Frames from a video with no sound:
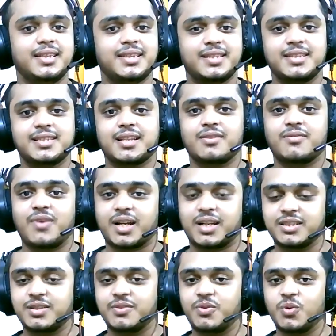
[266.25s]
These are the
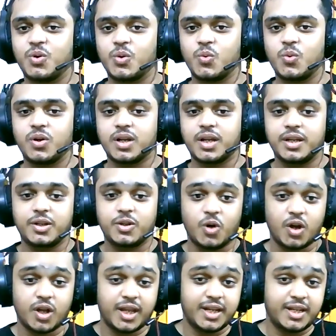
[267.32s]
factors if you want to work into
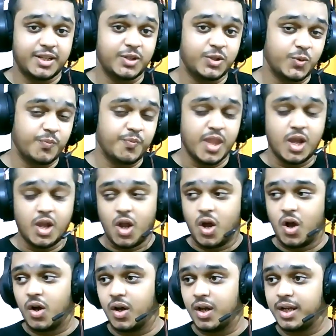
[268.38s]
or get into,
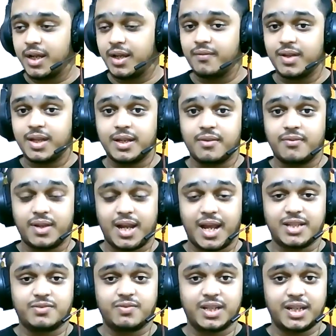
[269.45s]
or even
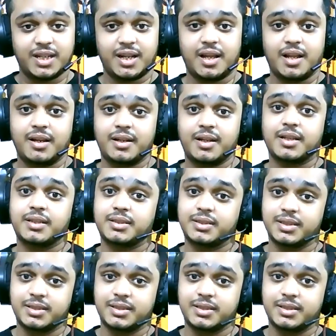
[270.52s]
finance with data analytics.